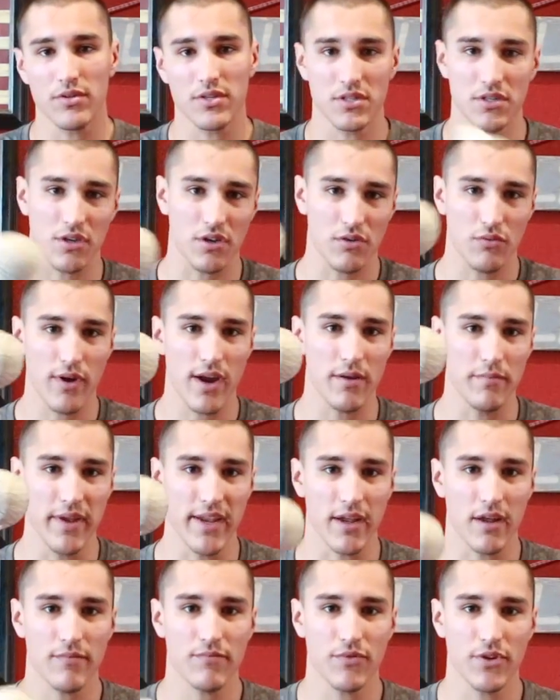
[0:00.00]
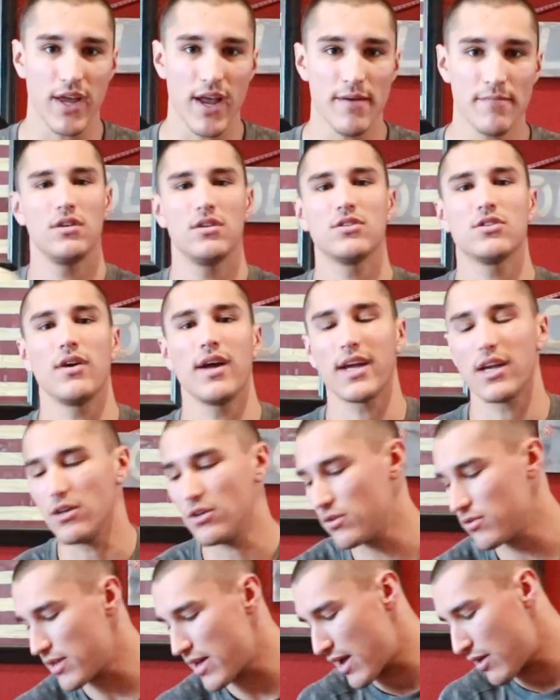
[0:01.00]
This is a good way to make up for that. So I can
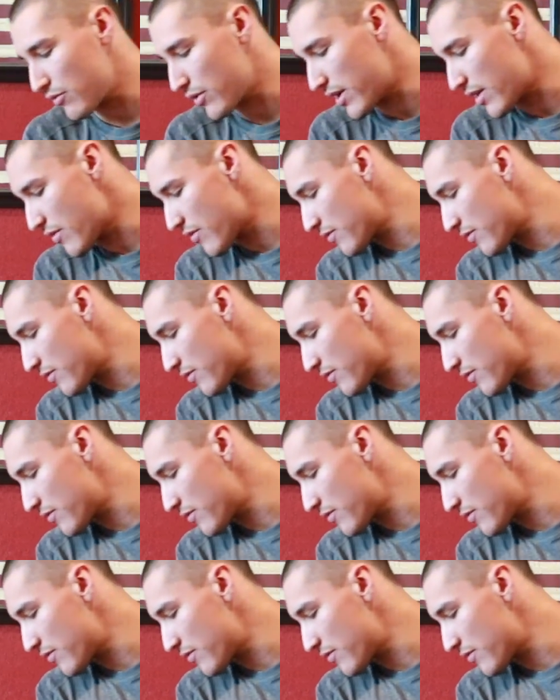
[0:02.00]
do that with